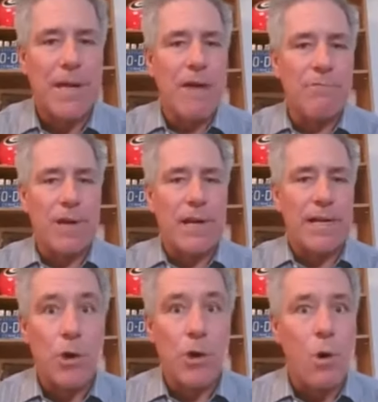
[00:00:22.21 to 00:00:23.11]
covering
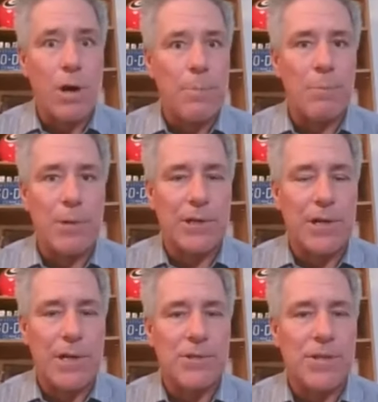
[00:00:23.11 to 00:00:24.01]
the core public
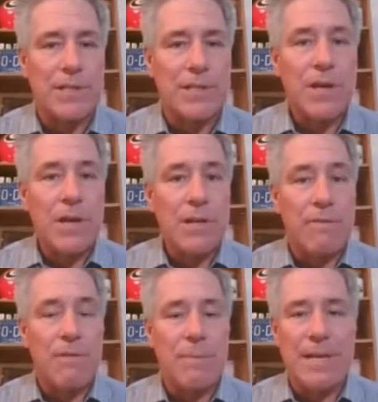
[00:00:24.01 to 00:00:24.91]
goods, things
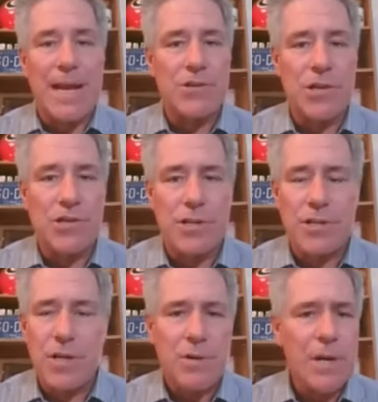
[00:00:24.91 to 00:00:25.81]
government actually should
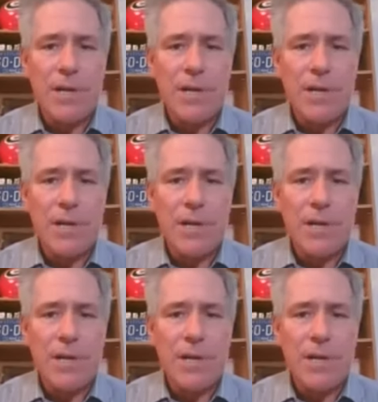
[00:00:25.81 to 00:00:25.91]
do,